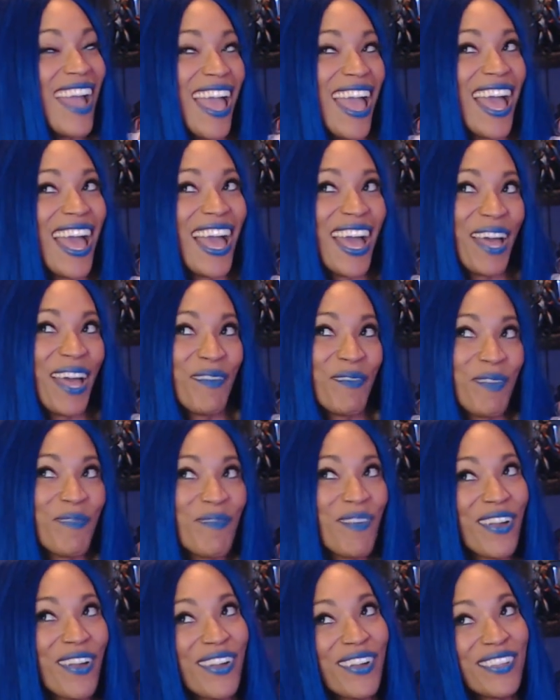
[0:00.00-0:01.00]
Happy
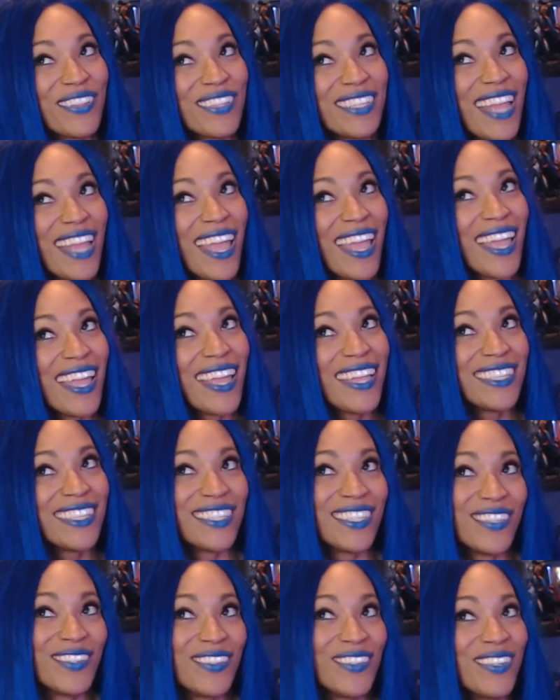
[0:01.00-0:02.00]
birthday to
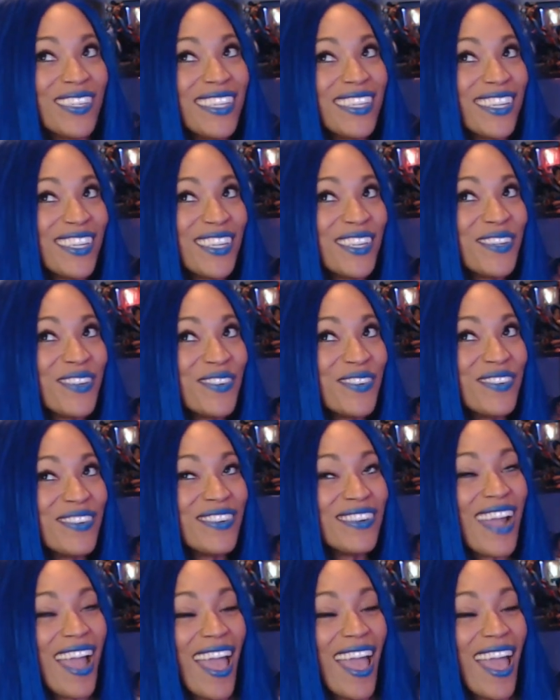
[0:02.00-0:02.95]
you.